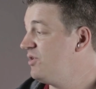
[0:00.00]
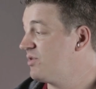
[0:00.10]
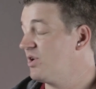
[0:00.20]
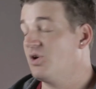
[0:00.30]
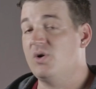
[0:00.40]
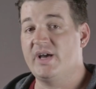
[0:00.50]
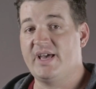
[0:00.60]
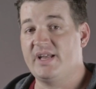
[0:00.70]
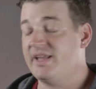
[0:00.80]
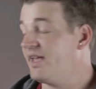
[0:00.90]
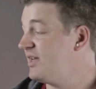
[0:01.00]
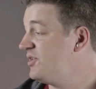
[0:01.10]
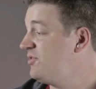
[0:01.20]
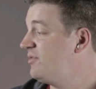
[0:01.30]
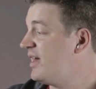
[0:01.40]
you can go ahead
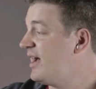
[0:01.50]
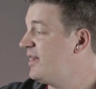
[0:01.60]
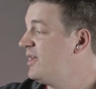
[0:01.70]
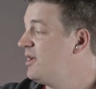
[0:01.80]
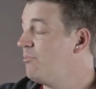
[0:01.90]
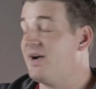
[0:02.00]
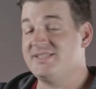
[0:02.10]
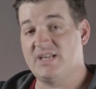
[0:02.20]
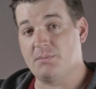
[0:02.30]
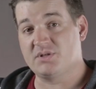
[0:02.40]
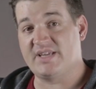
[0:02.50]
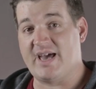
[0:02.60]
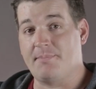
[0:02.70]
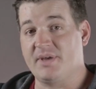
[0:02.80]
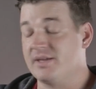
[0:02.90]
and do that by double
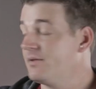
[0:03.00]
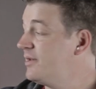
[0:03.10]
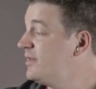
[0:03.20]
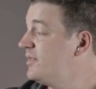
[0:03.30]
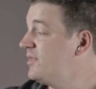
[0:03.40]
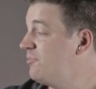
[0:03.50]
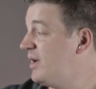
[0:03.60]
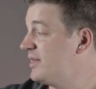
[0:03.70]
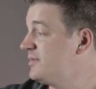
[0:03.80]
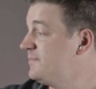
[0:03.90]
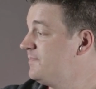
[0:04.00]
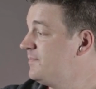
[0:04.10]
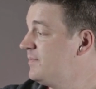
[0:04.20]
tapping the button